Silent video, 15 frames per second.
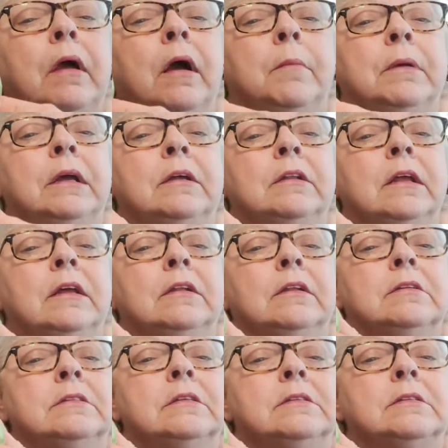I mean, it
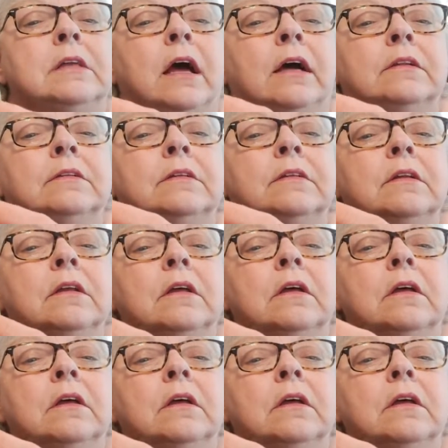is a set.